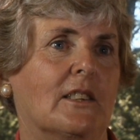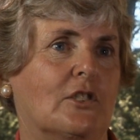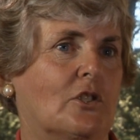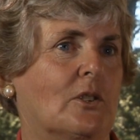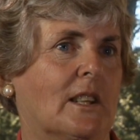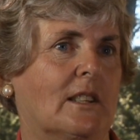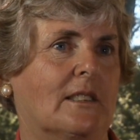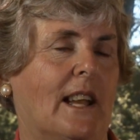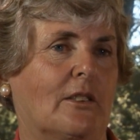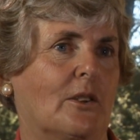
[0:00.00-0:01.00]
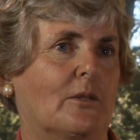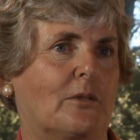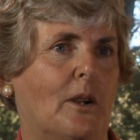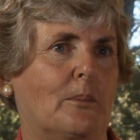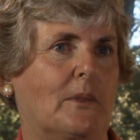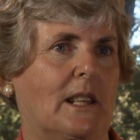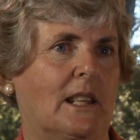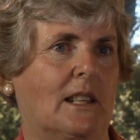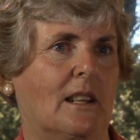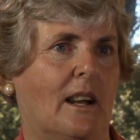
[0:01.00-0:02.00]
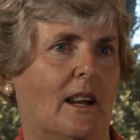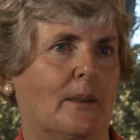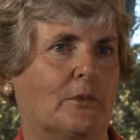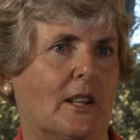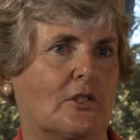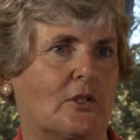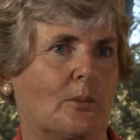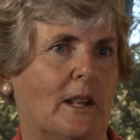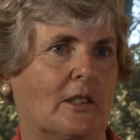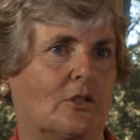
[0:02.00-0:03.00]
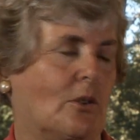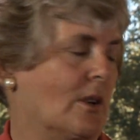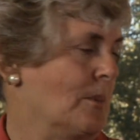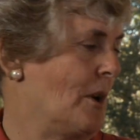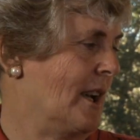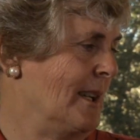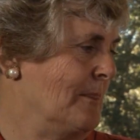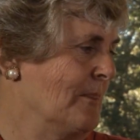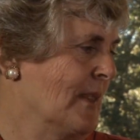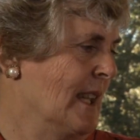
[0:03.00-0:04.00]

that you can download from the Texas regulatory body